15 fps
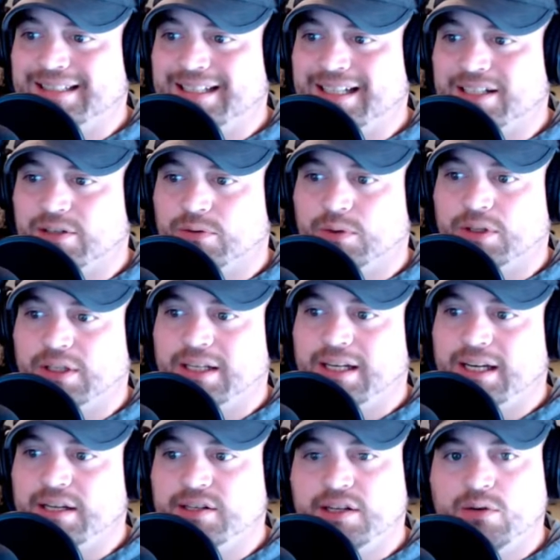it's a really
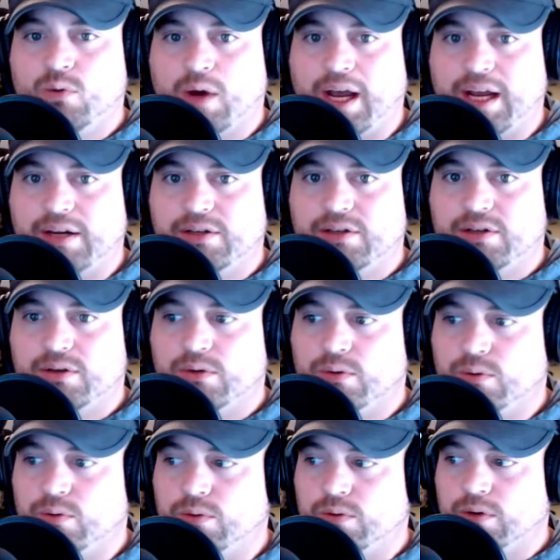easy way
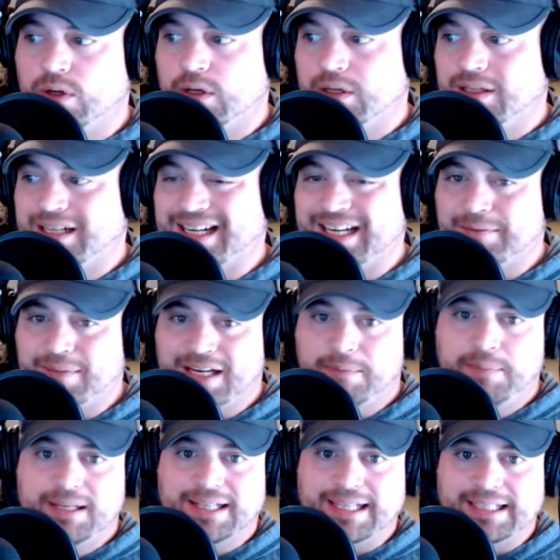to kind of
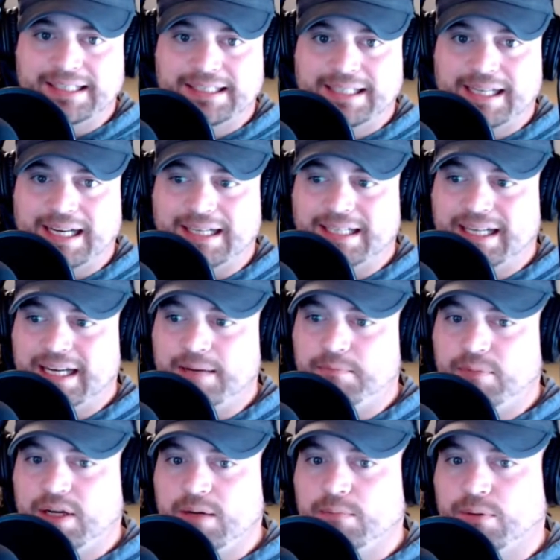manipulate and
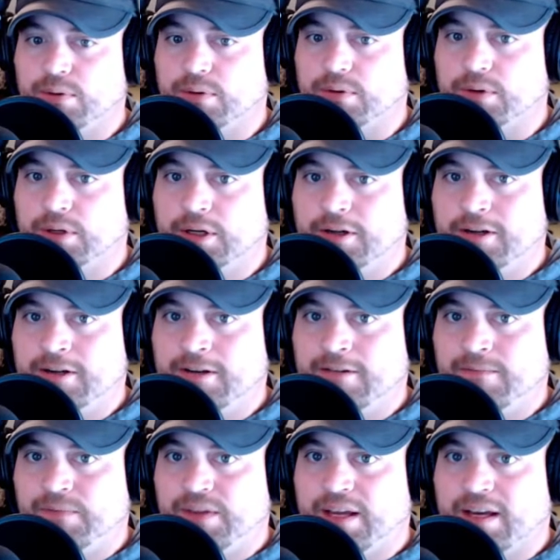keep people
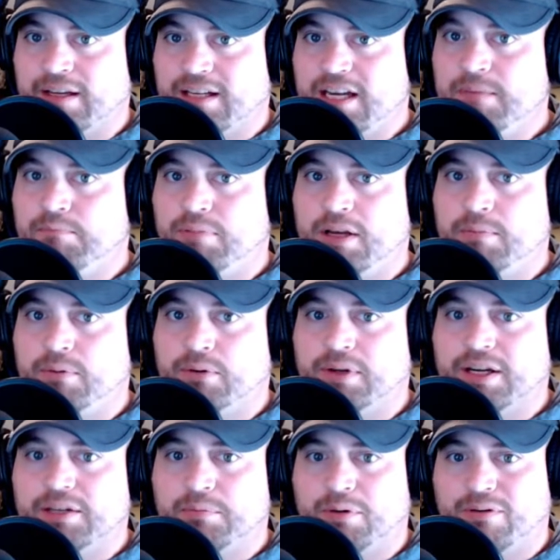
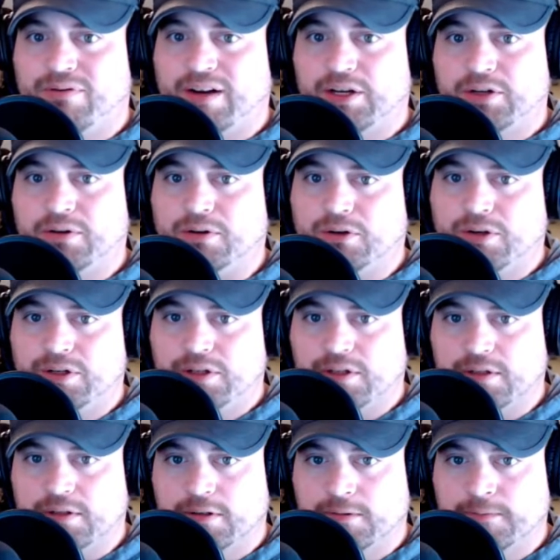as professional
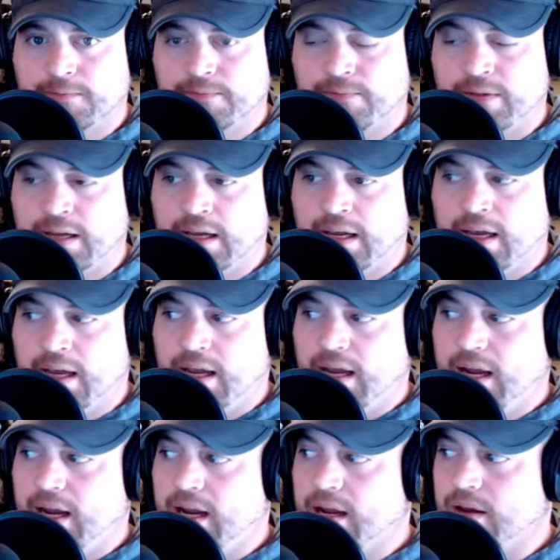Christians.
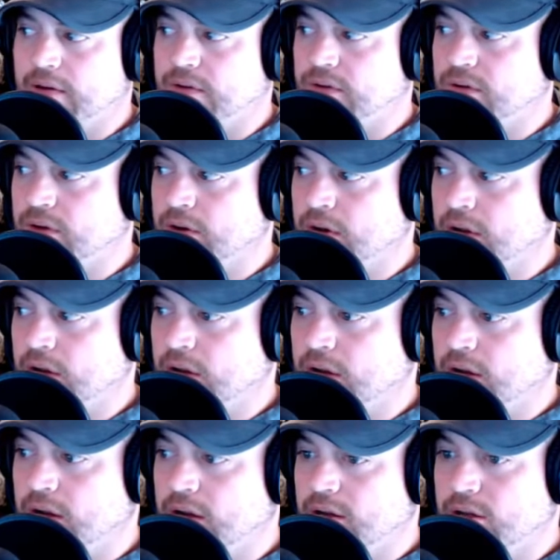And
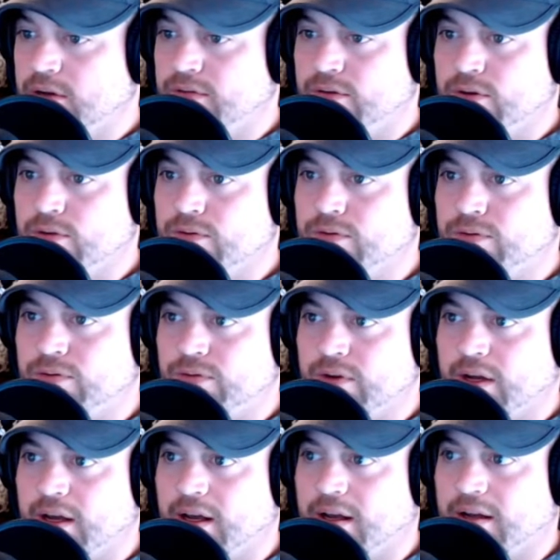if you've
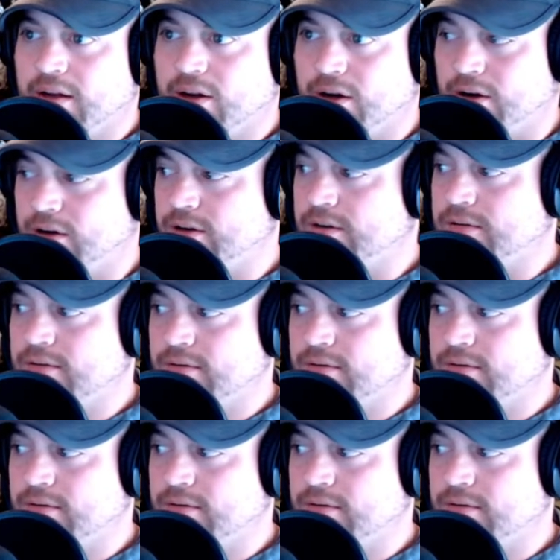heard